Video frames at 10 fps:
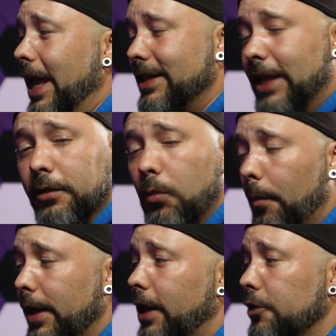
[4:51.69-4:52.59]
In that
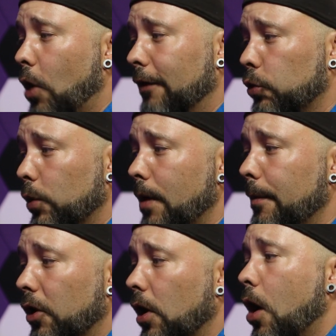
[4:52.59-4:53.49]
moment, then you have to
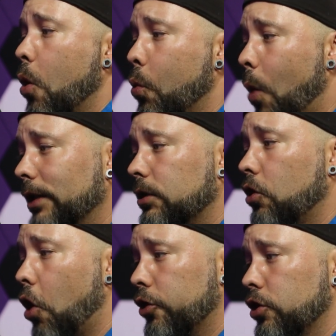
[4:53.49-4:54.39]
remember what
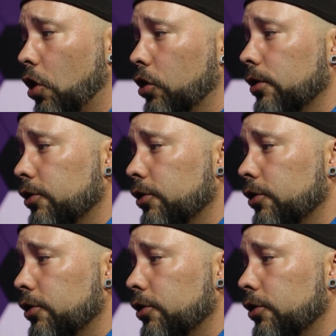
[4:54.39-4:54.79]
core clock